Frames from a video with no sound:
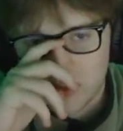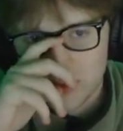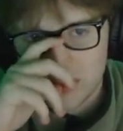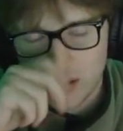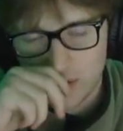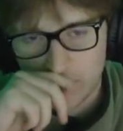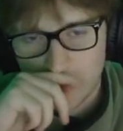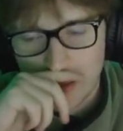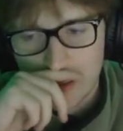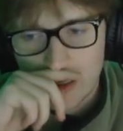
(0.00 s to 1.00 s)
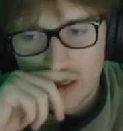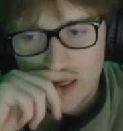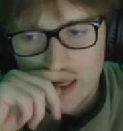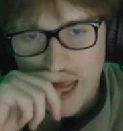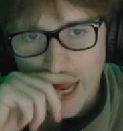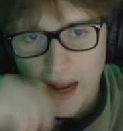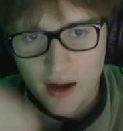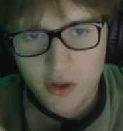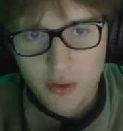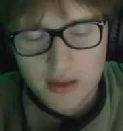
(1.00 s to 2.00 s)
and stuff,
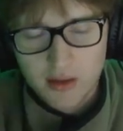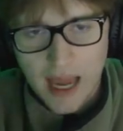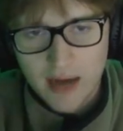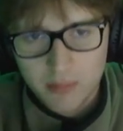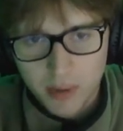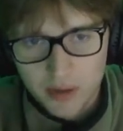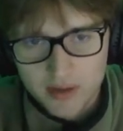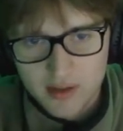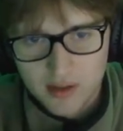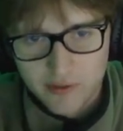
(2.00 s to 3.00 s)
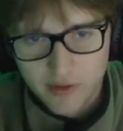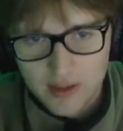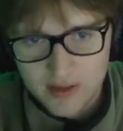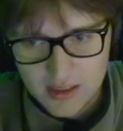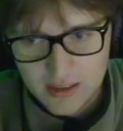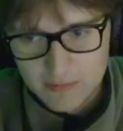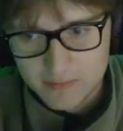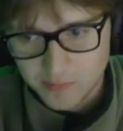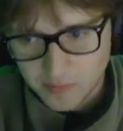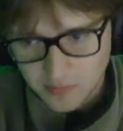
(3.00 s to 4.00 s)
and you get the added bonuses of Frenzy,
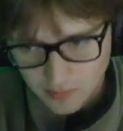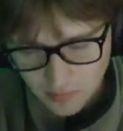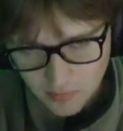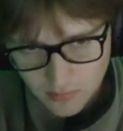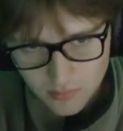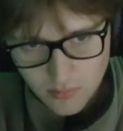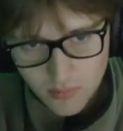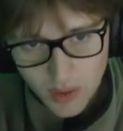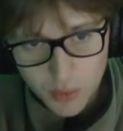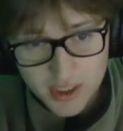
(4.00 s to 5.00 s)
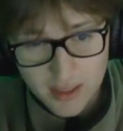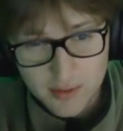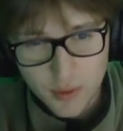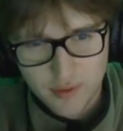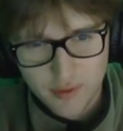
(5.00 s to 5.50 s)
which gives you like